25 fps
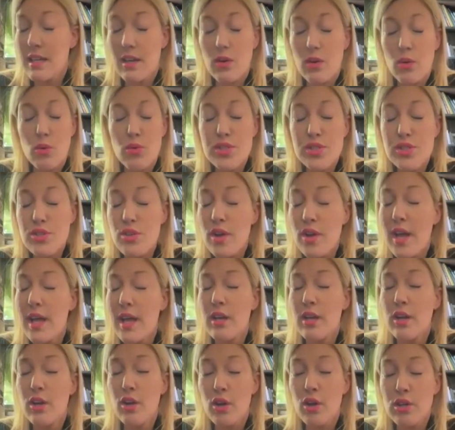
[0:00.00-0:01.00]
also
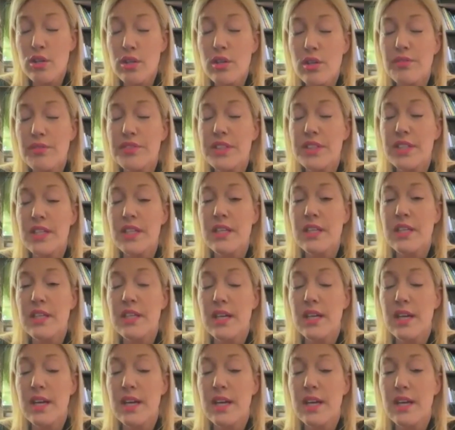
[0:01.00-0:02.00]
a lot of
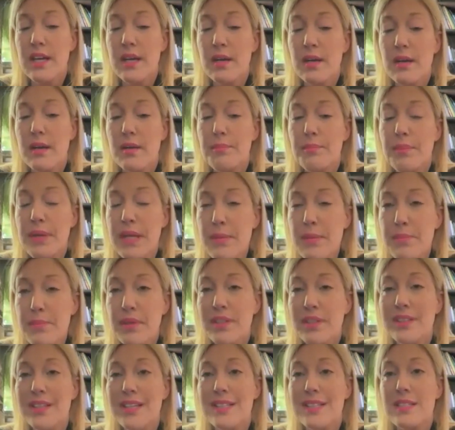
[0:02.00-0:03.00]
the
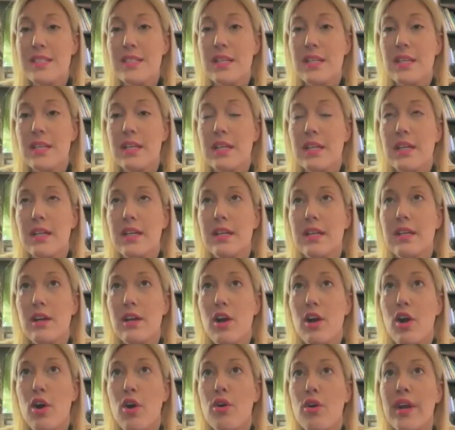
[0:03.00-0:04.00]
people that
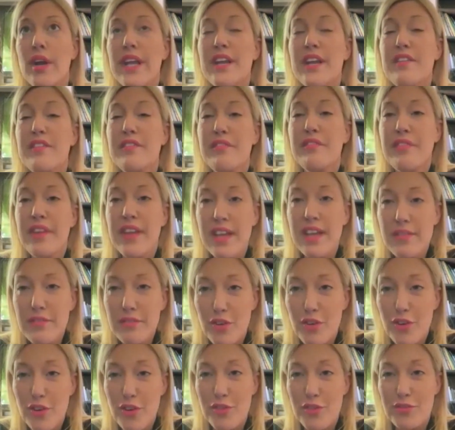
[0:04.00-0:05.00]
are in
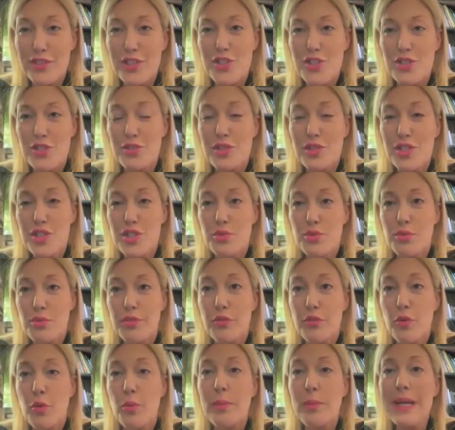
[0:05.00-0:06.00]
favor of the judicial
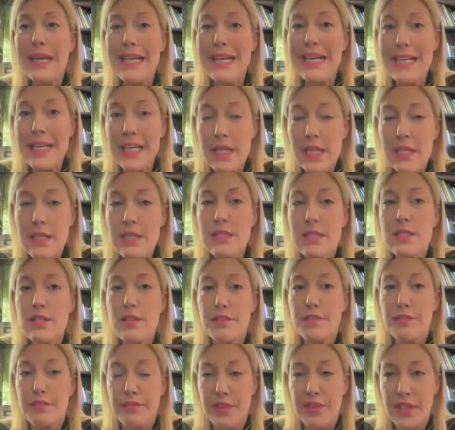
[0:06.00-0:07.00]
reform need to
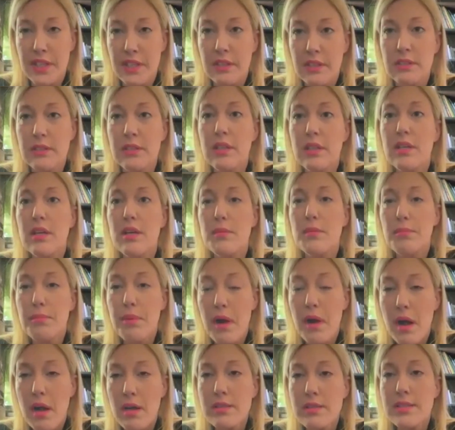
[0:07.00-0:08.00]
feel
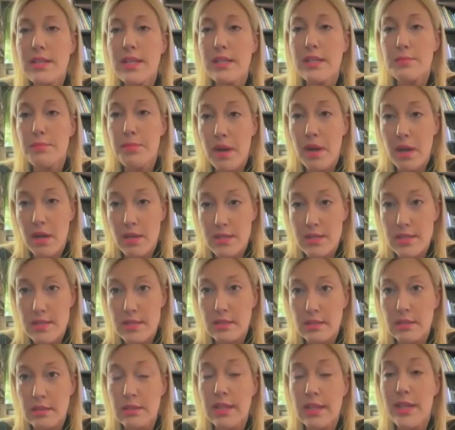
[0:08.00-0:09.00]
part and
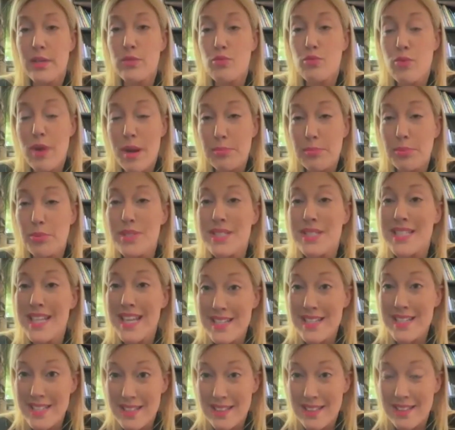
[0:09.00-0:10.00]
parcel and
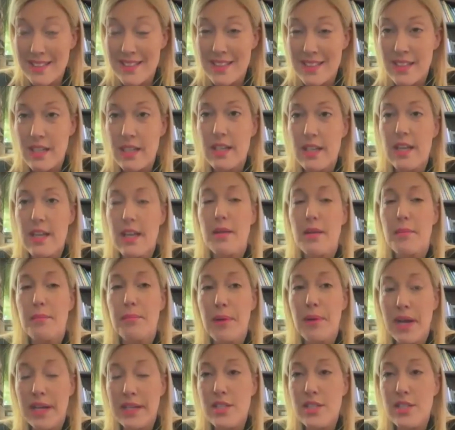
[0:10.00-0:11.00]
represented
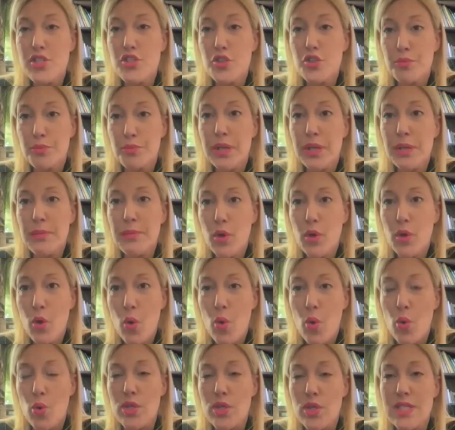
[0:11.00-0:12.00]
by the Supreme
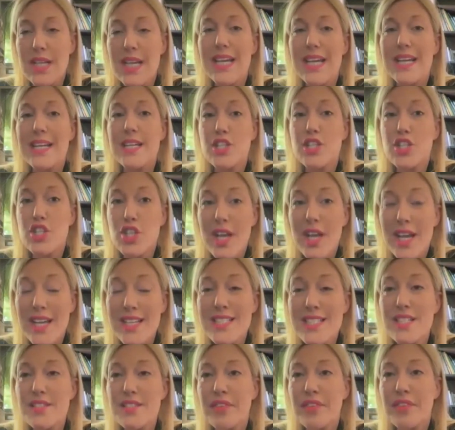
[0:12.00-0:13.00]
Court.
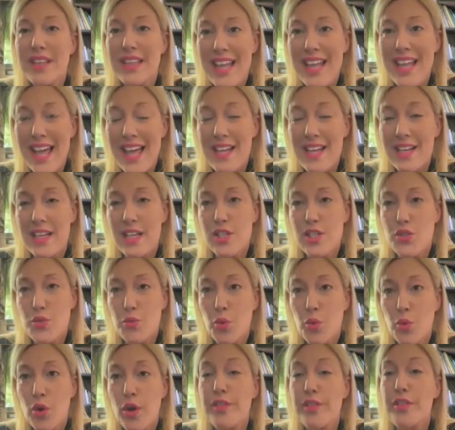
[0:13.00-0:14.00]
Just for that, it's
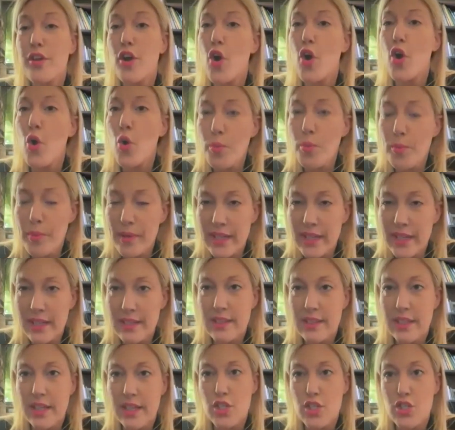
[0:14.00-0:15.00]
worth opening
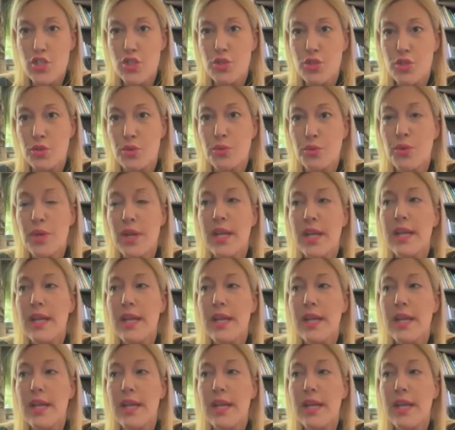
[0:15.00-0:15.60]
the issue